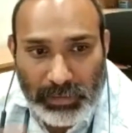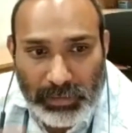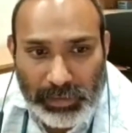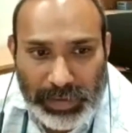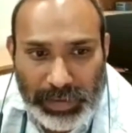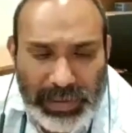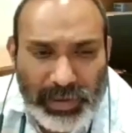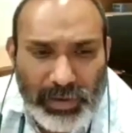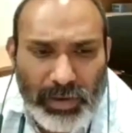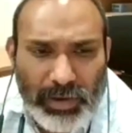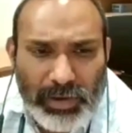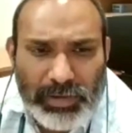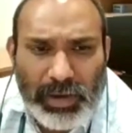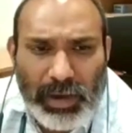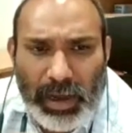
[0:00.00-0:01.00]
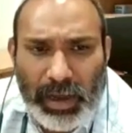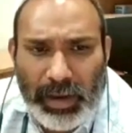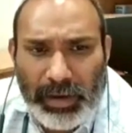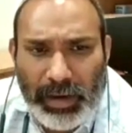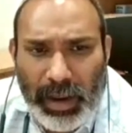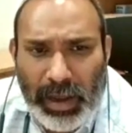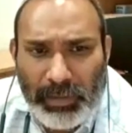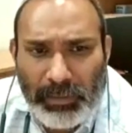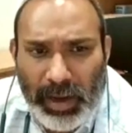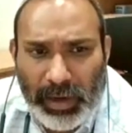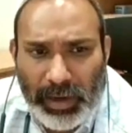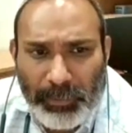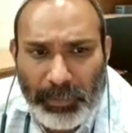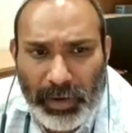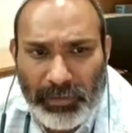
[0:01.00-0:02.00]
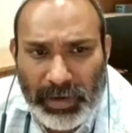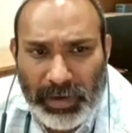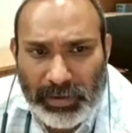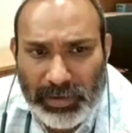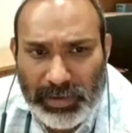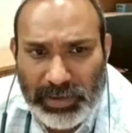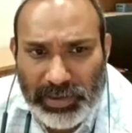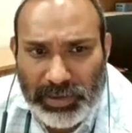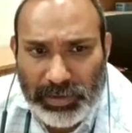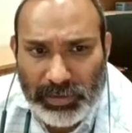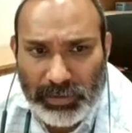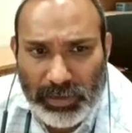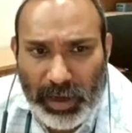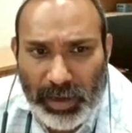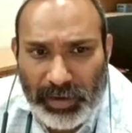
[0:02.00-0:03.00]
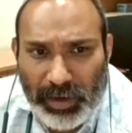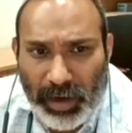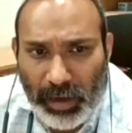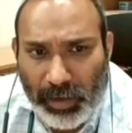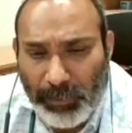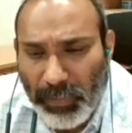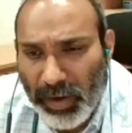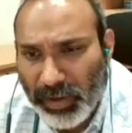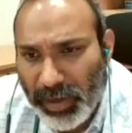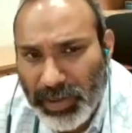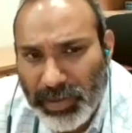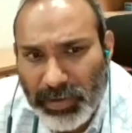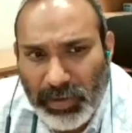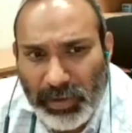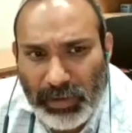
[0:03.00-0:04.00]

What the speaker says: Case laws are RM Nagappa versus RM Nagappa case